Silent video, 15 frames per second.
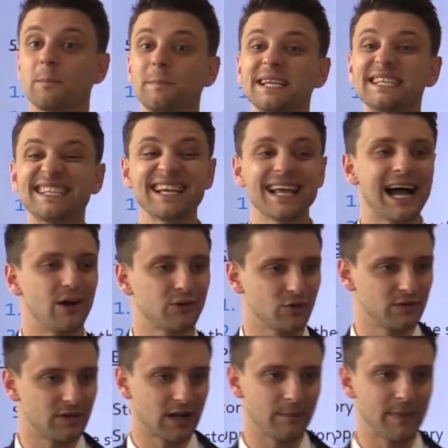you're missing
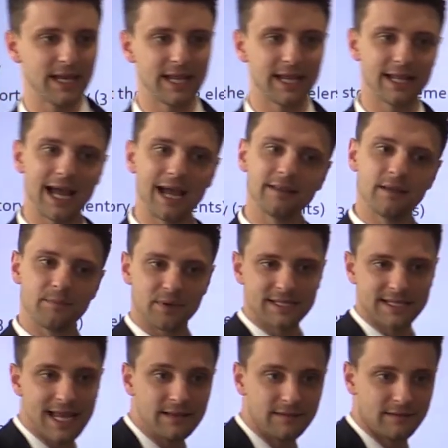out on the remaining
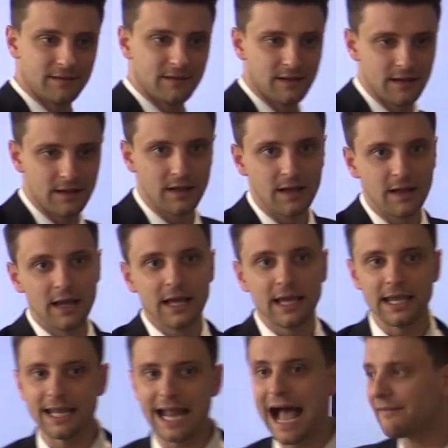90%.
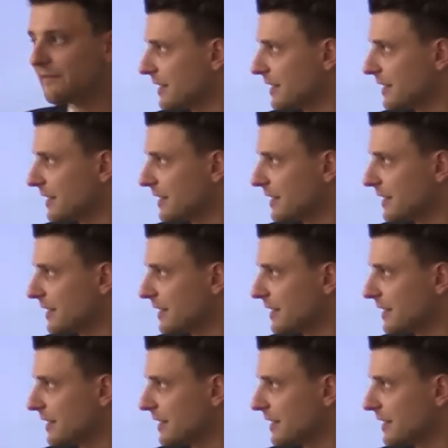In